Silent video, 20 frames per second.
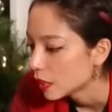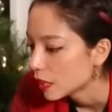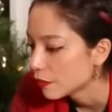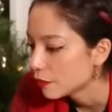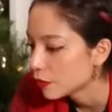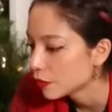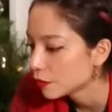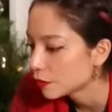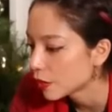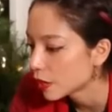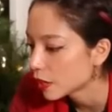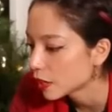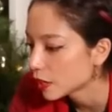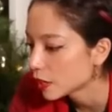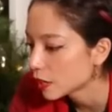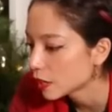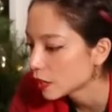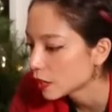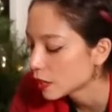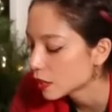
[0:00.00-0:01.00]
If you're
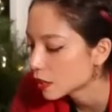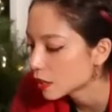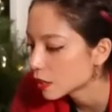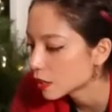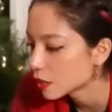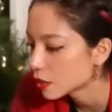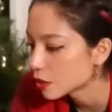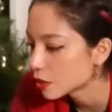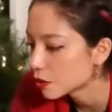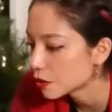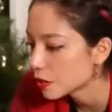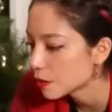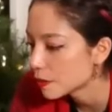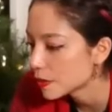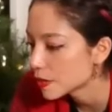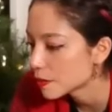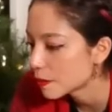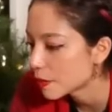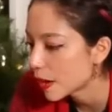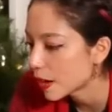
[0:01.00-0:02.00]
running
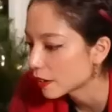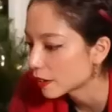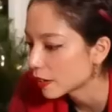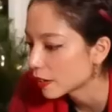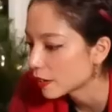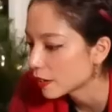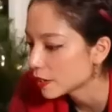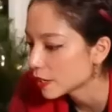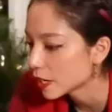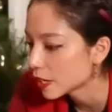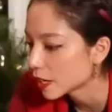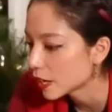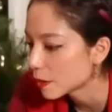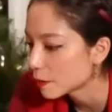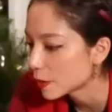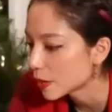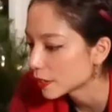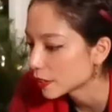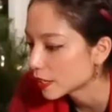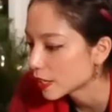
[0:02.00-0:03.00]
stream in the background,
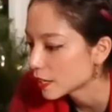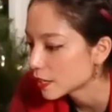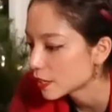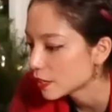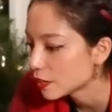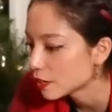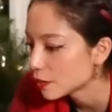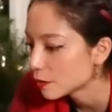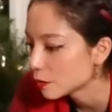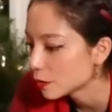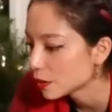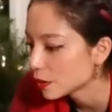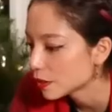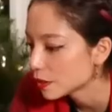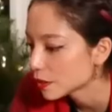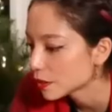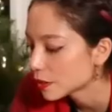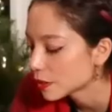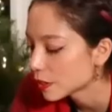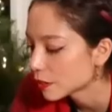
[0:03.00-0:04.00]
aka podcast, YouTube will
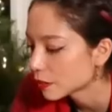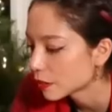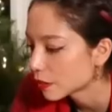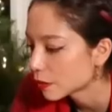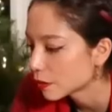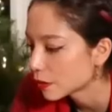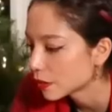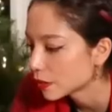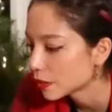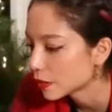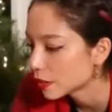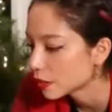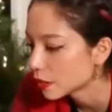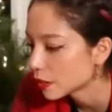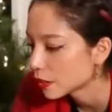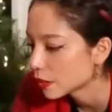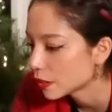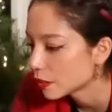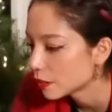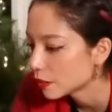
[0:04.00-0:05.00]
also downgrade quality.
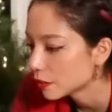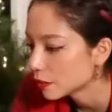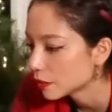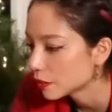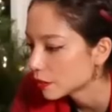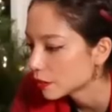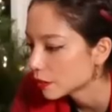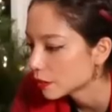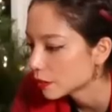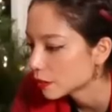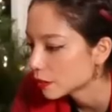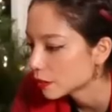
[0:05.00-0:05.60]
I don't know.